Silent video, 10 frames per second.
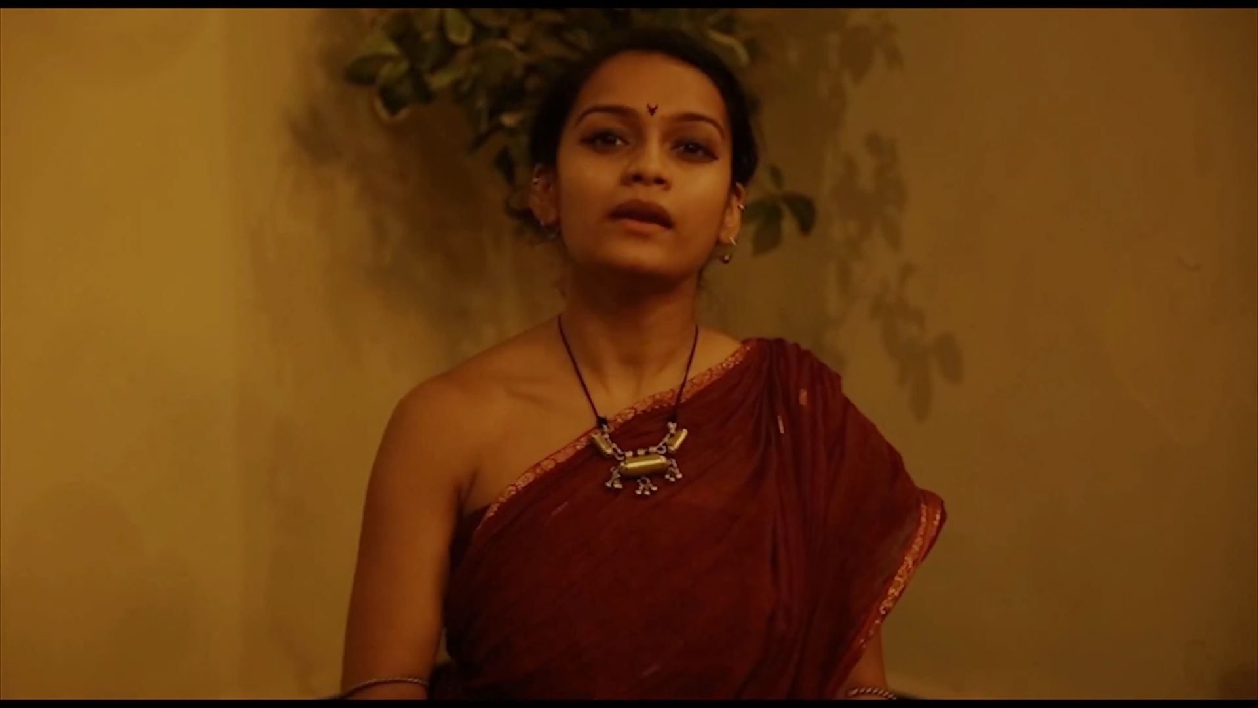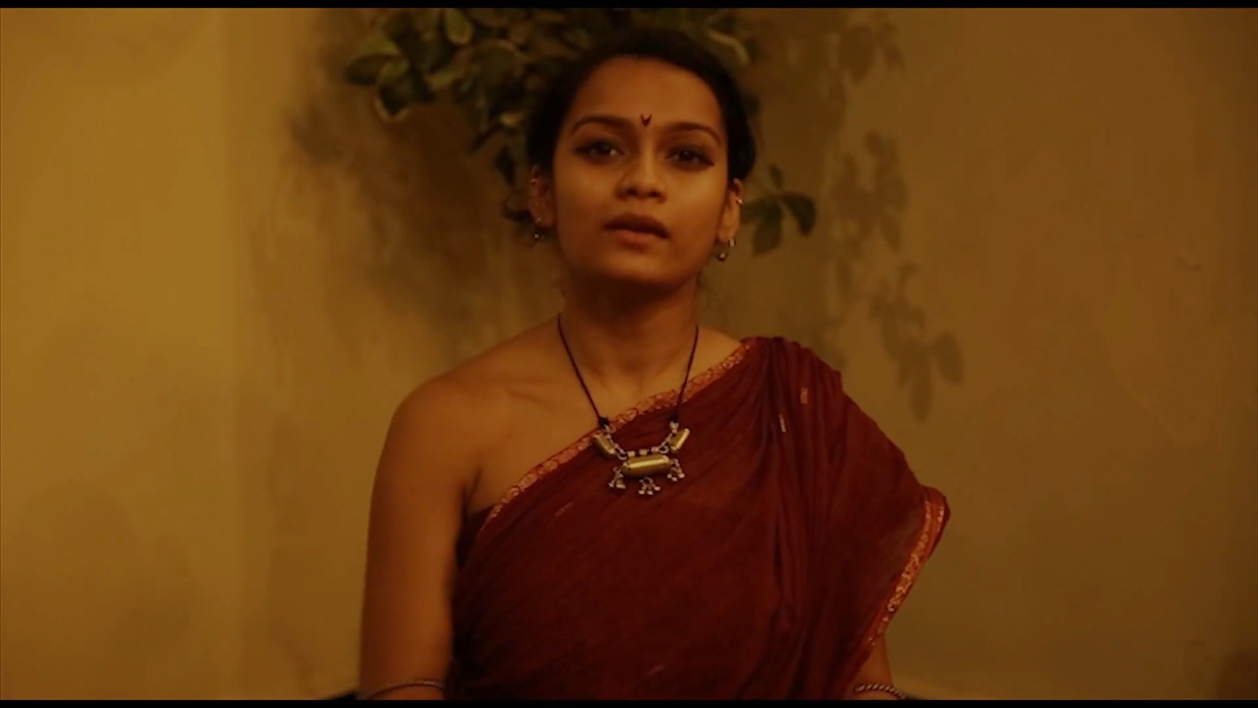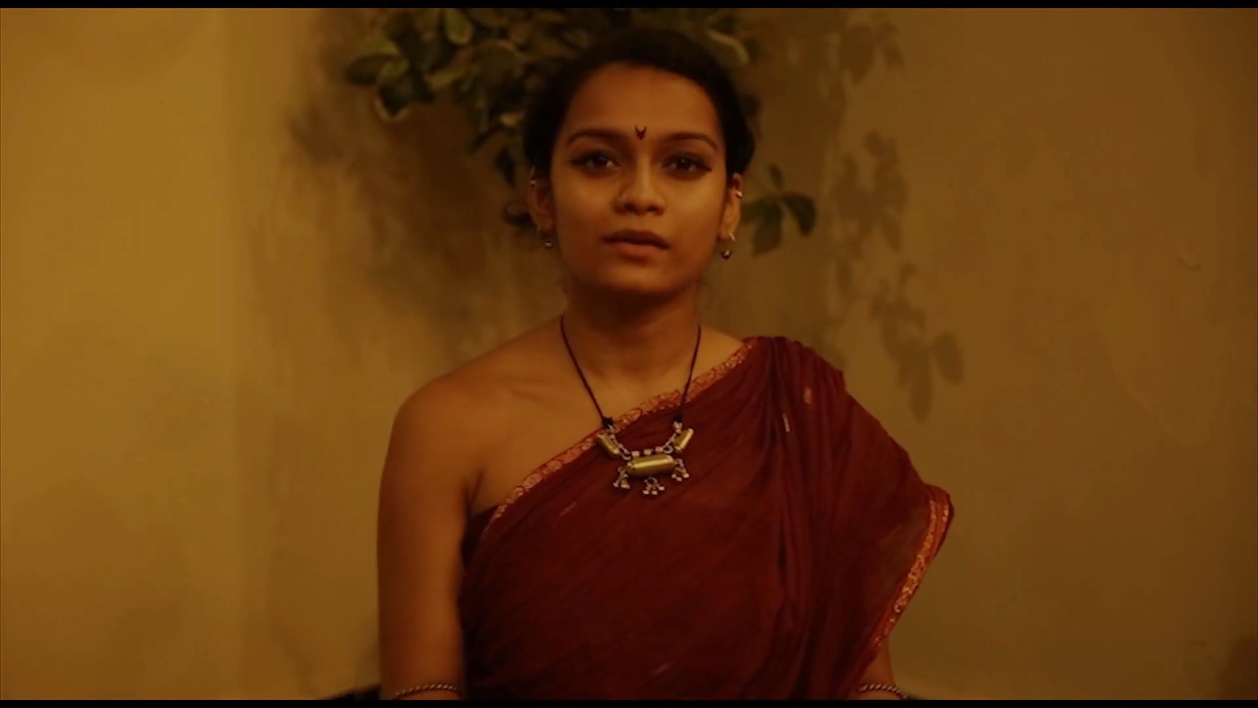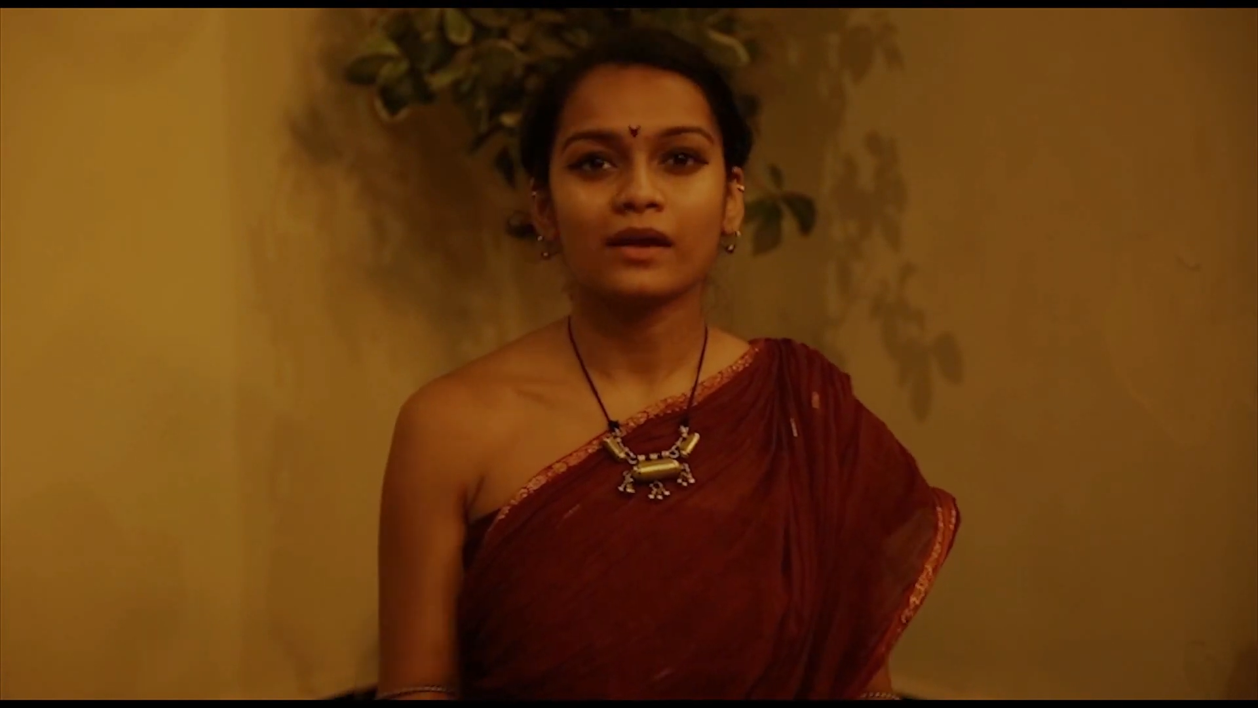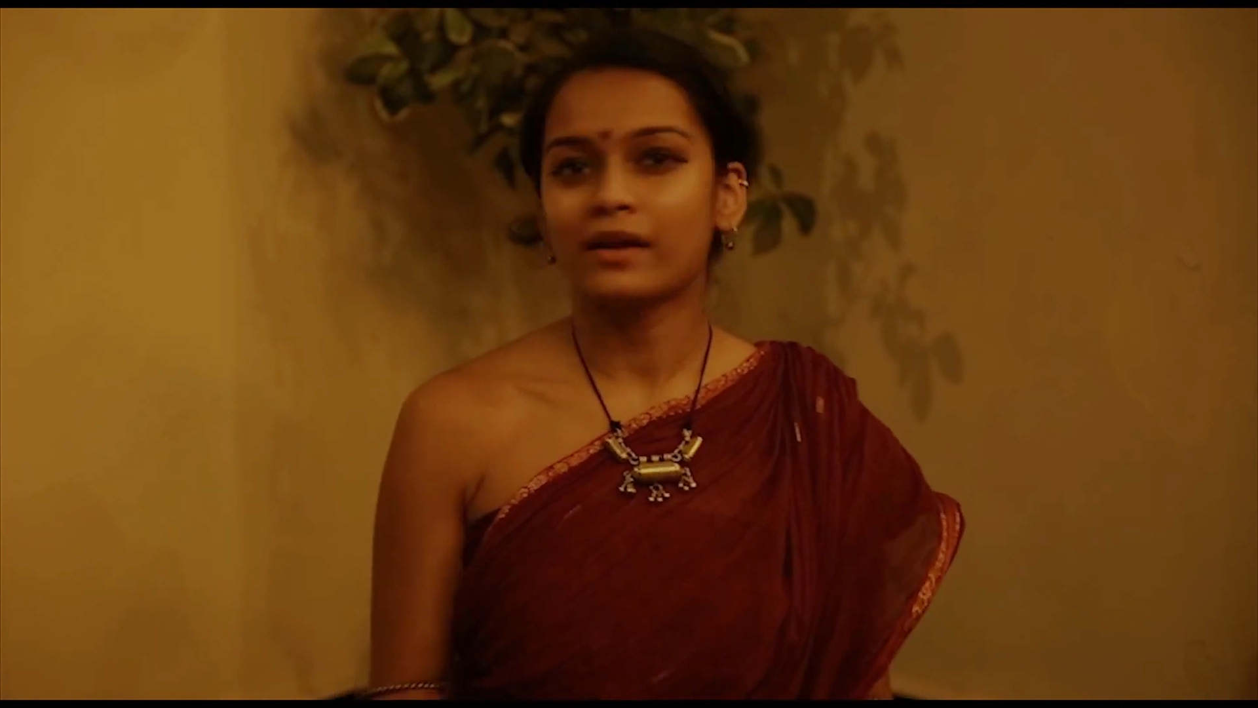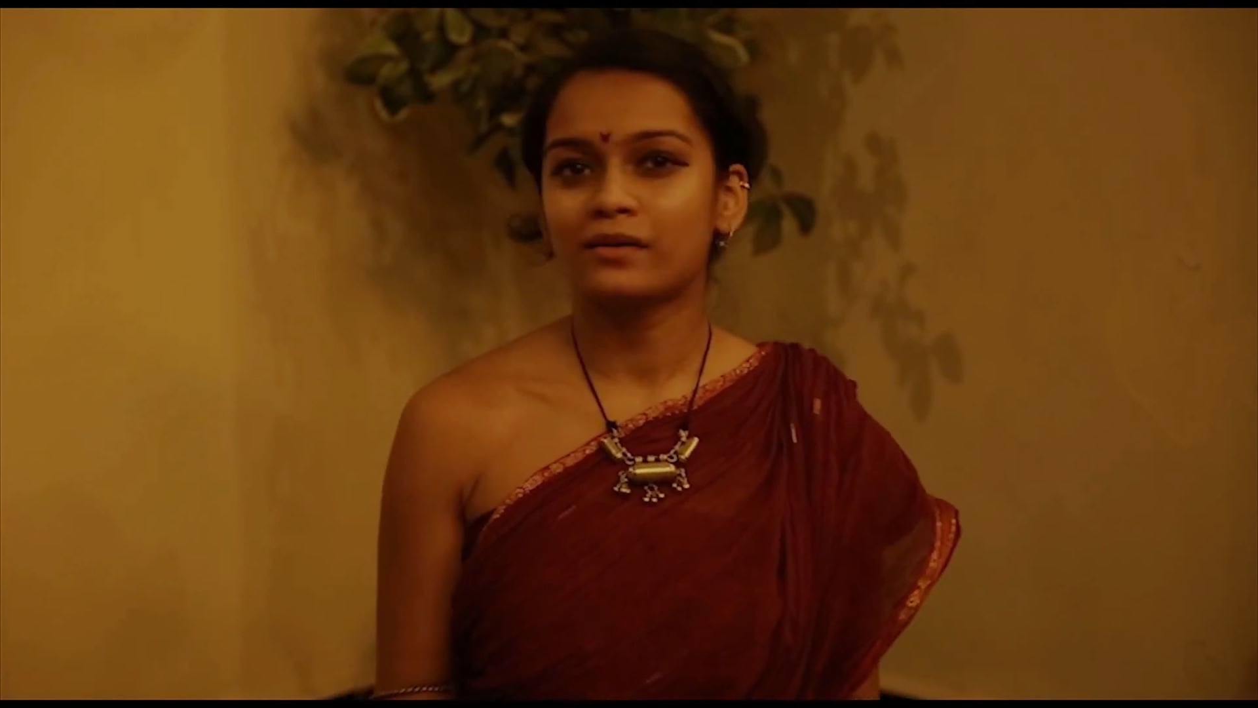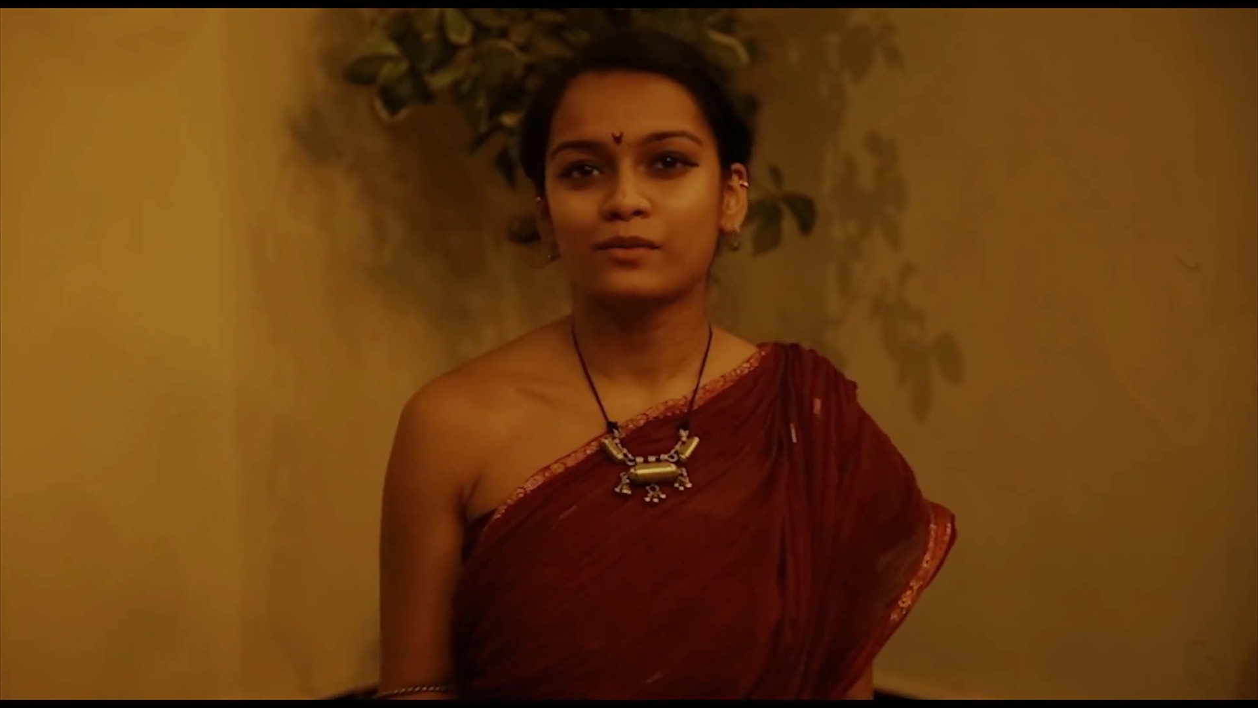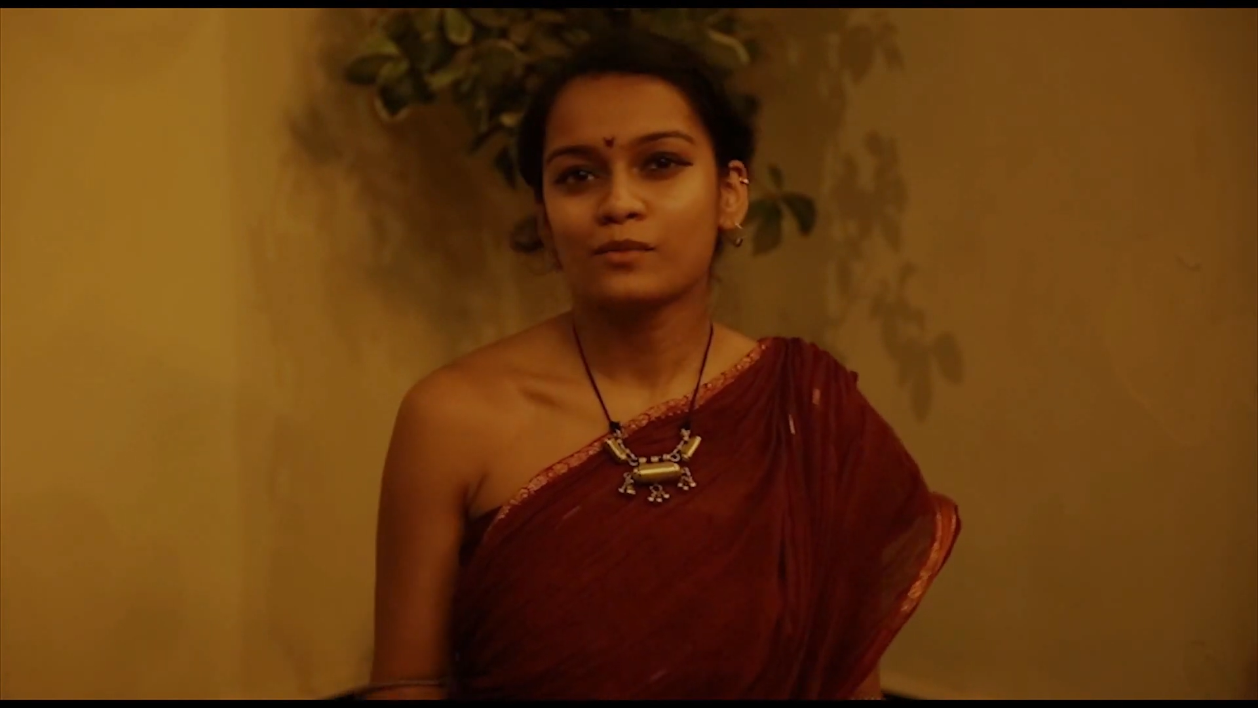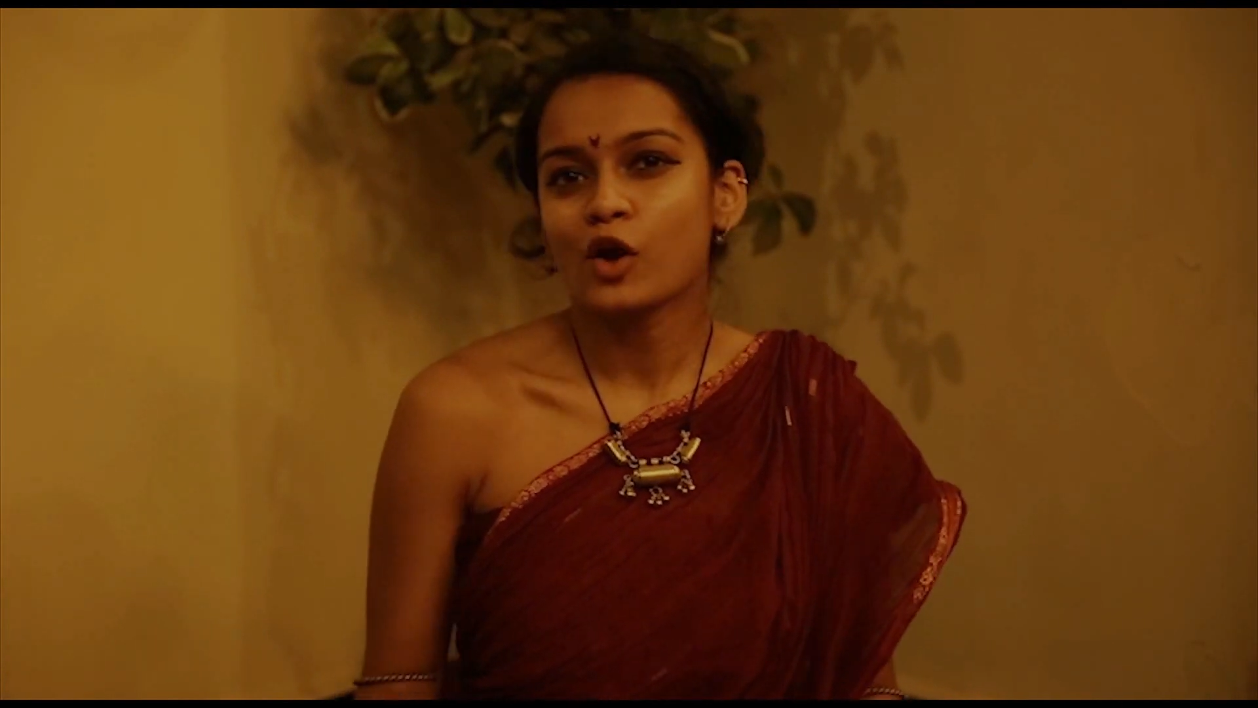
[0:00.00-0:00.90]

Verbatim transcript: and, and